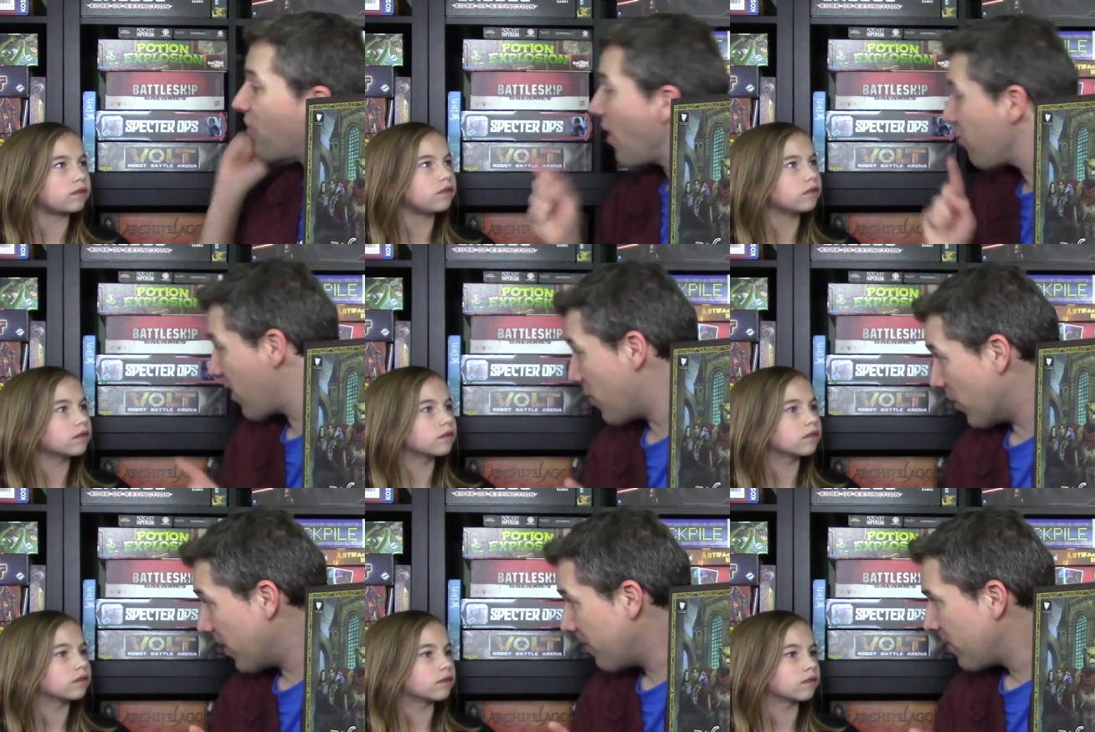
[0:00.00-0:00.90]
Speaker 1: thought they
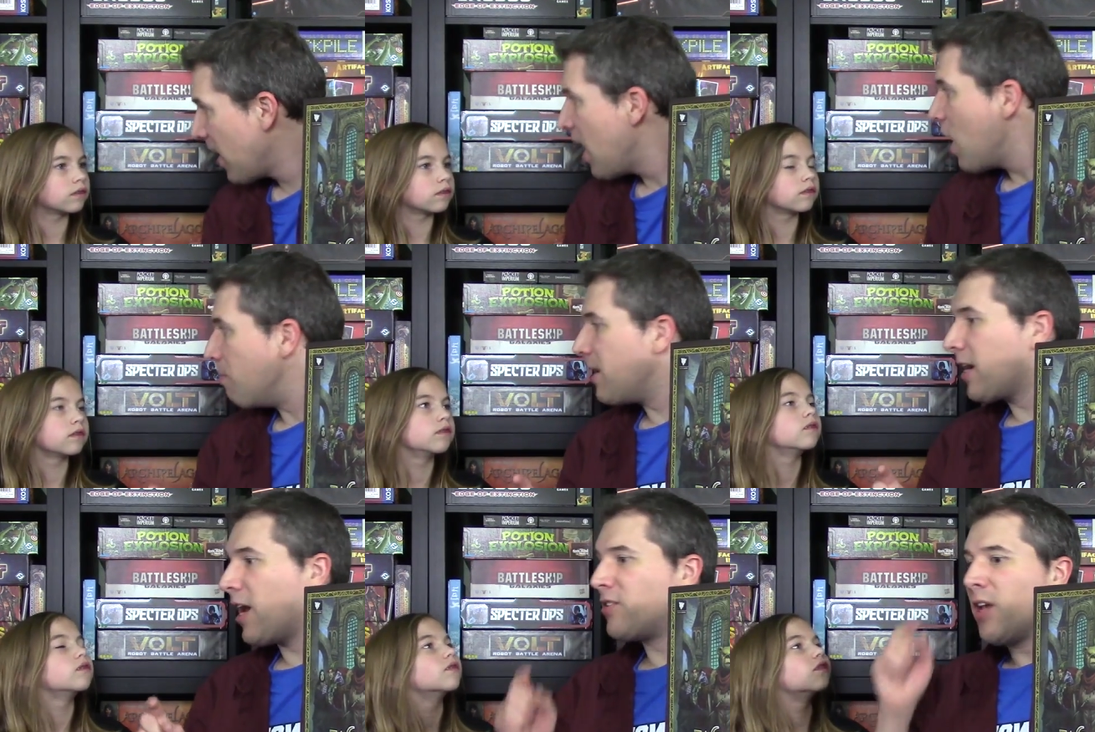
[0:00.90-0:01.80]
were,
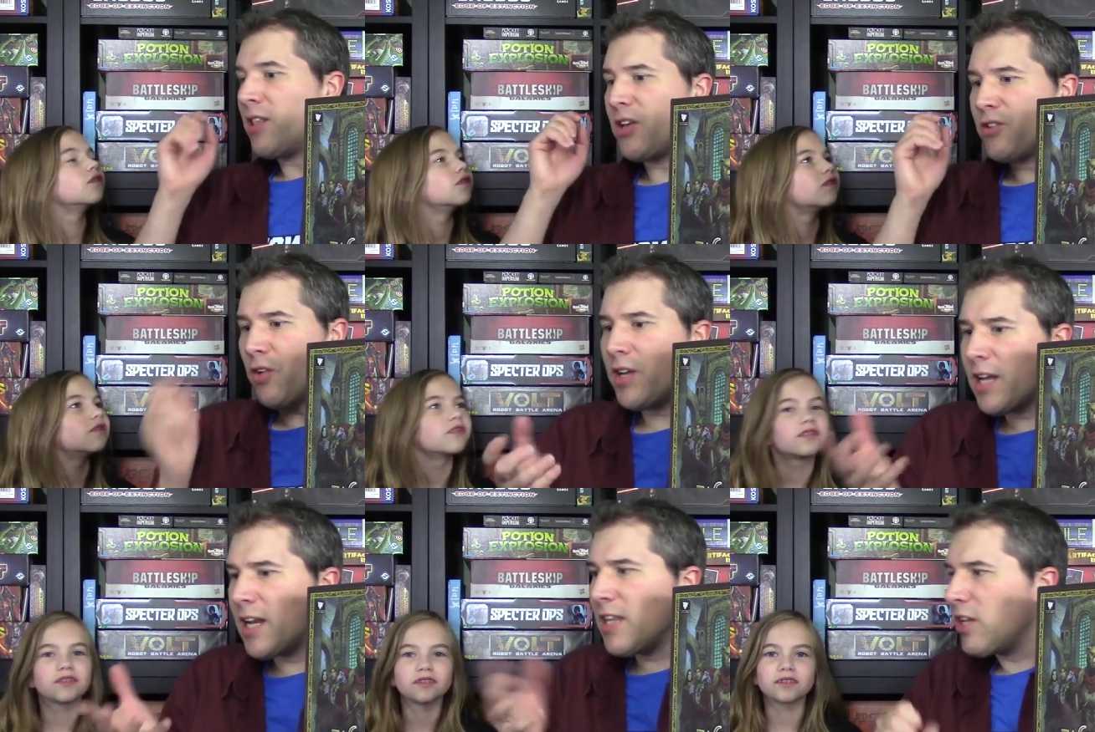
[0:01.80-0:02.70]
because they started
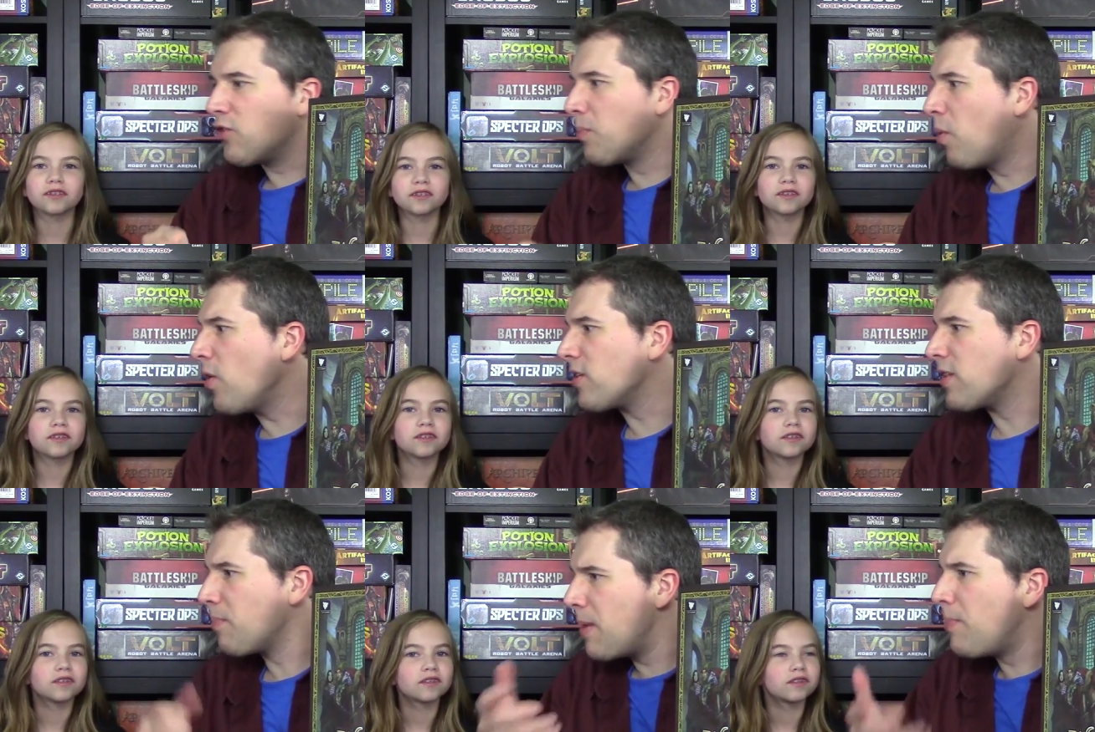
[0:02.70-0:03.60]
getting these reports
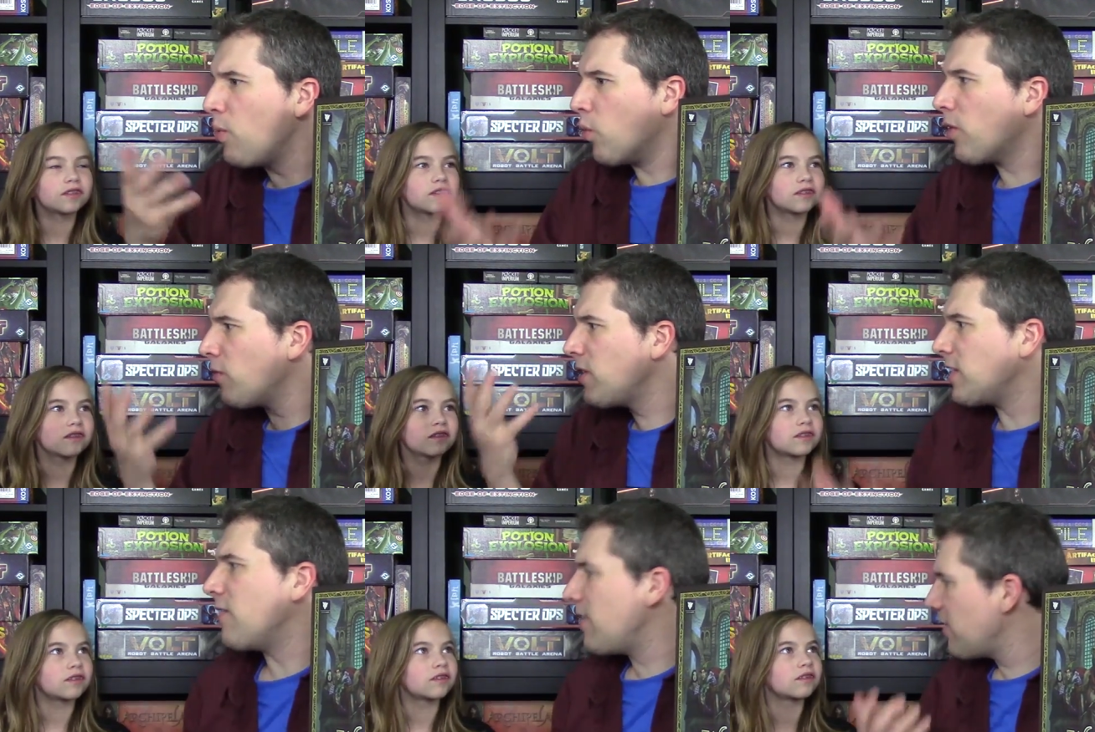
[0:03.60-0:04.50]
that people weren't
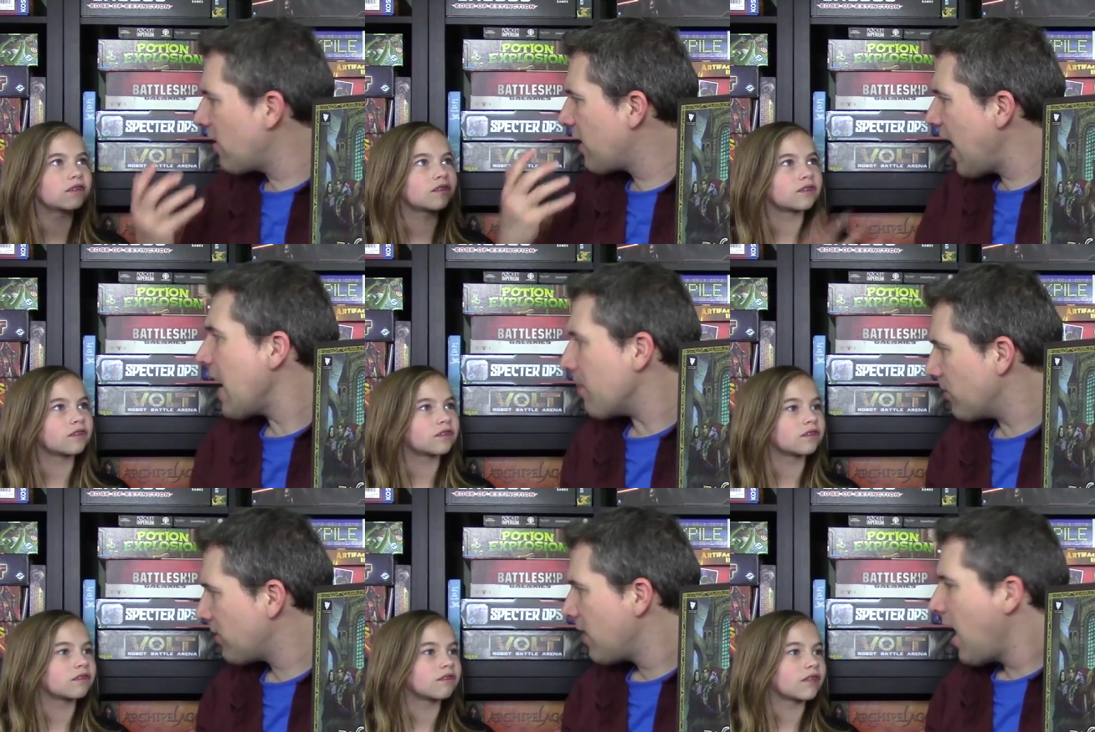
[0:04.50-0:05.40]
receiving their
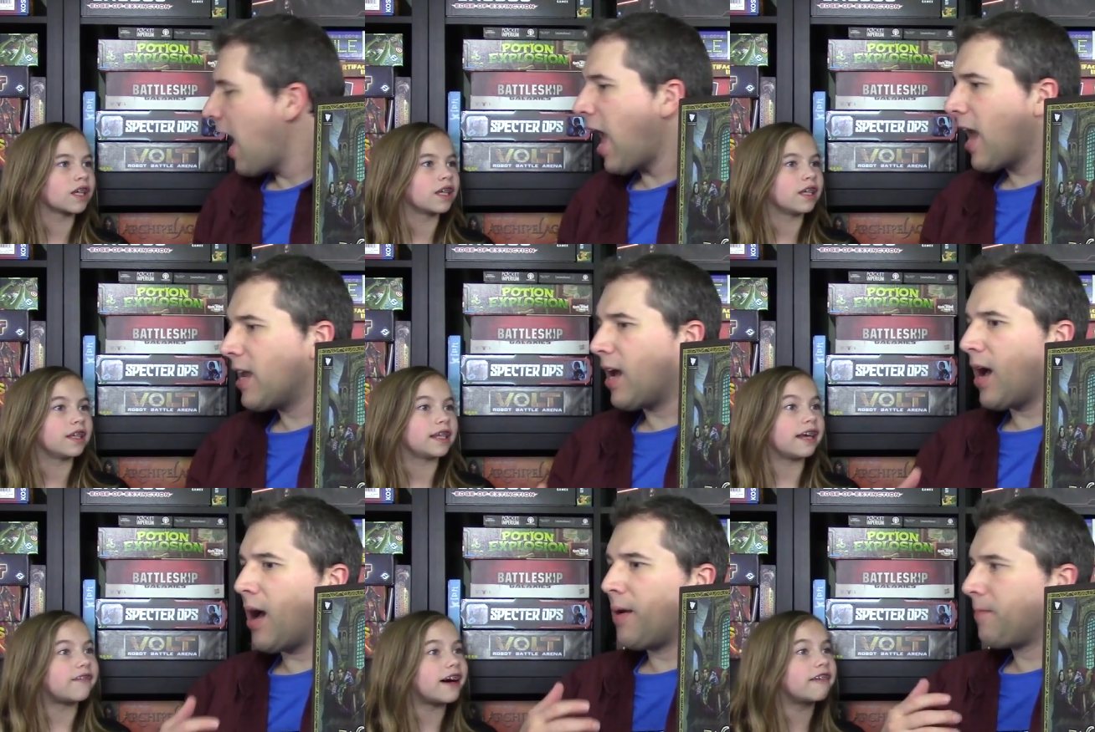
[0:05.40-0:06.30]
games. And
Speaker 2: uh, they
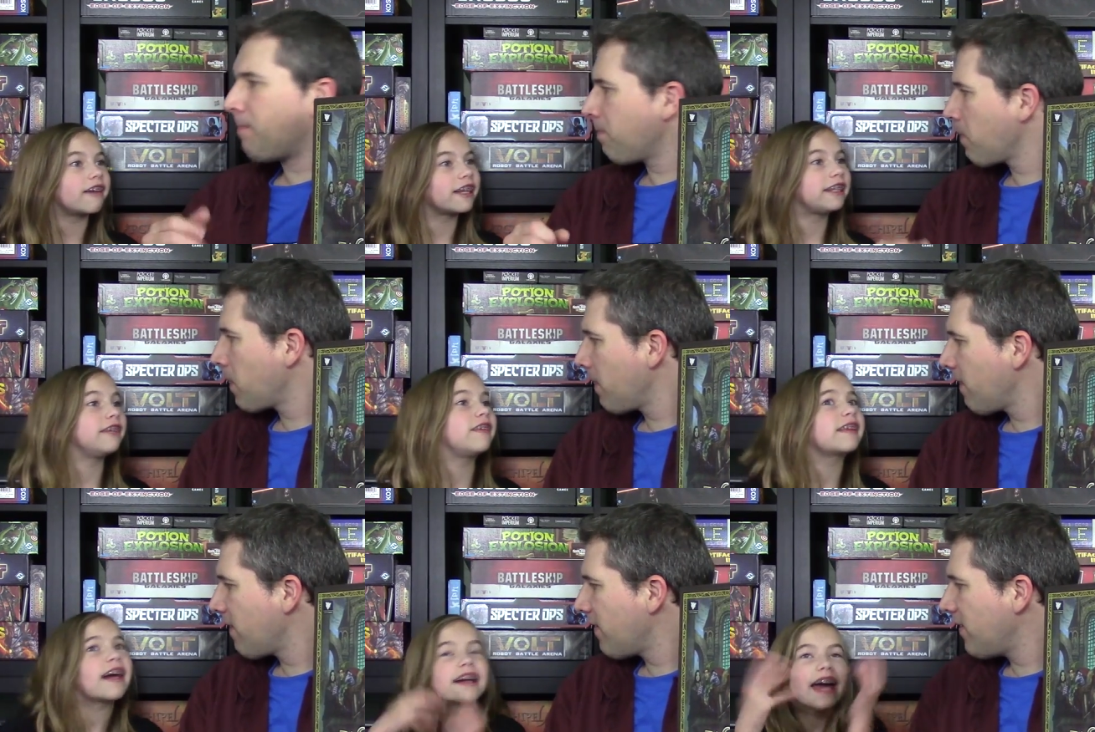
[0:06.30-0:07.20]
weren't receiving
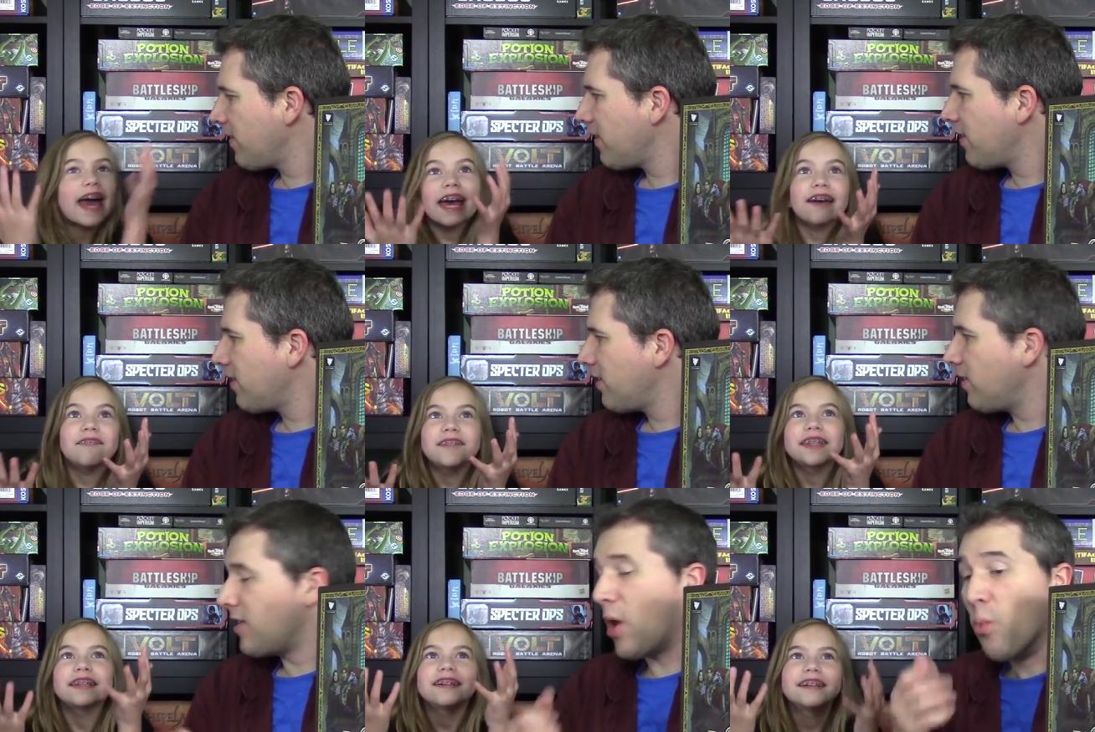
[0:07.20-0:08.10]
their games.
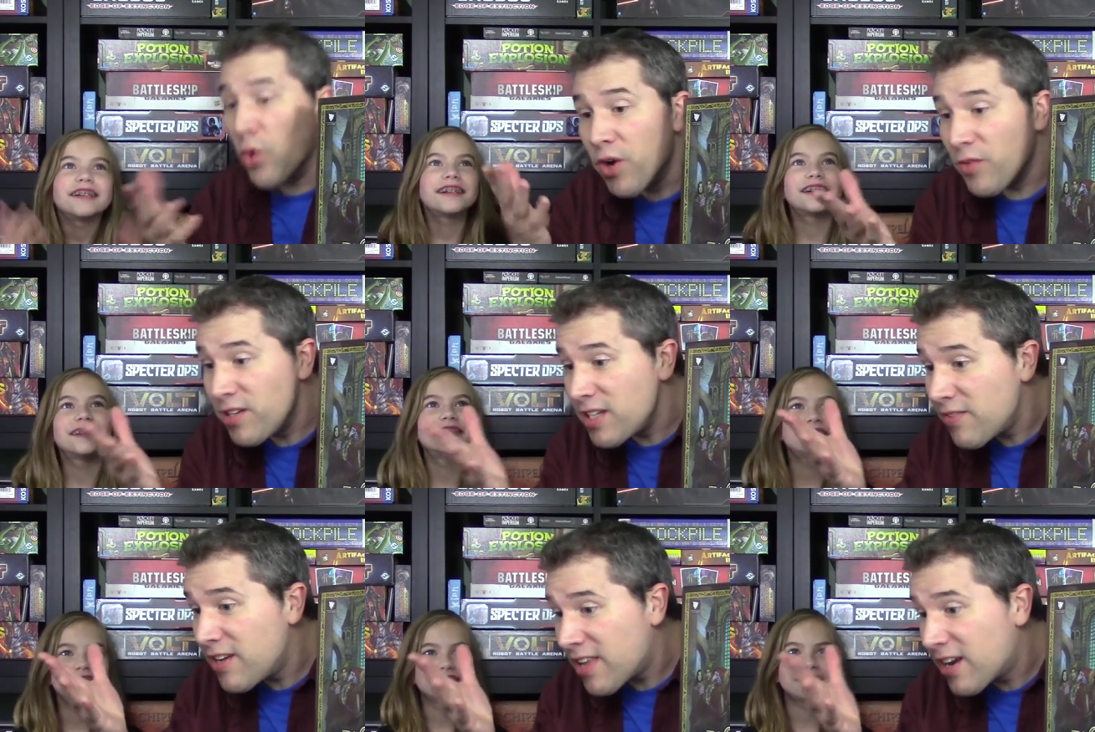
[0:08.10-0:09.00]
Speaker 1: They weren't
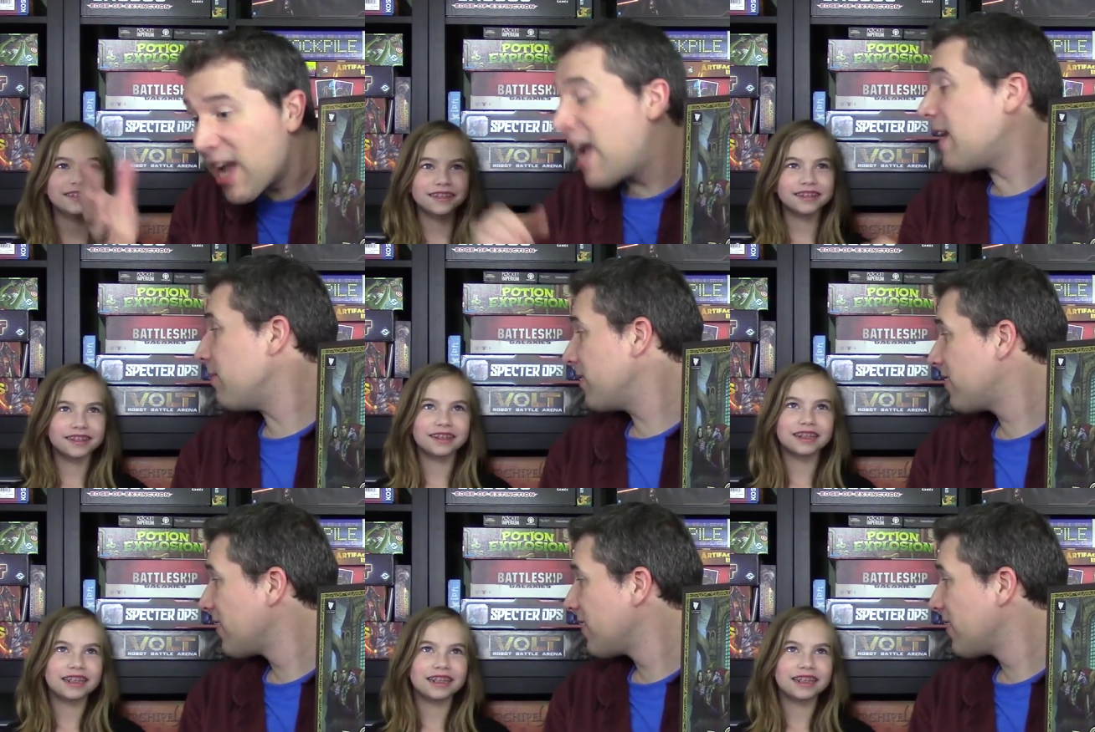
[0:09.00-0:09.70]
receiving their games.